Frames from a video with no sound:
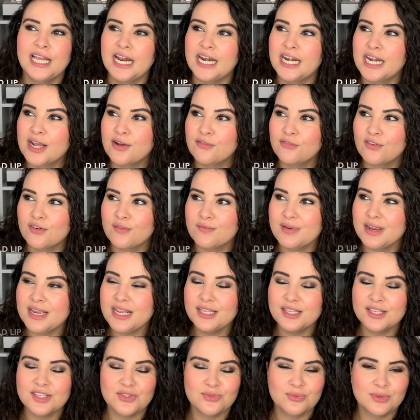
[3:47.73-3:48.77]
Now for me,
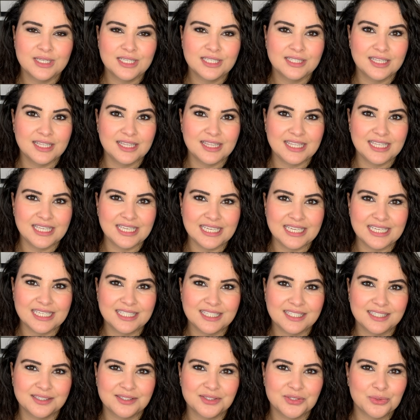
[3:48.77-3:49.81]
this was the
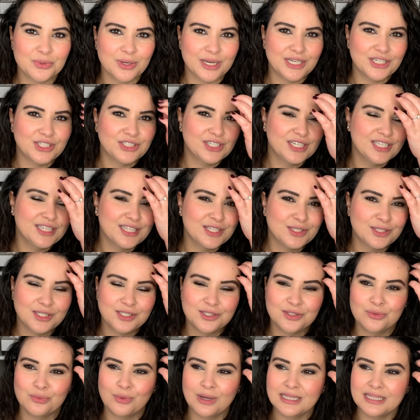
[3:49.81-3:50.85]
easiest question. This
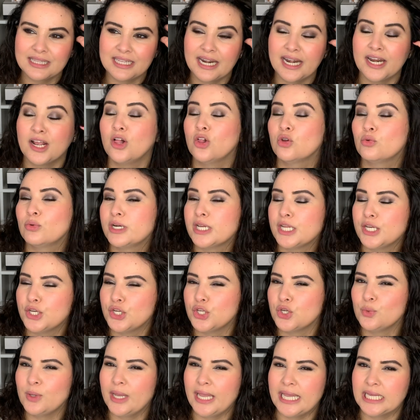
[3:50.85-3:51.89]
is the one that I already
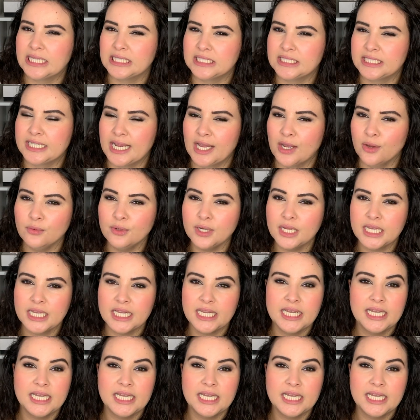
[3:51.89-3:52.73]
knew hands down.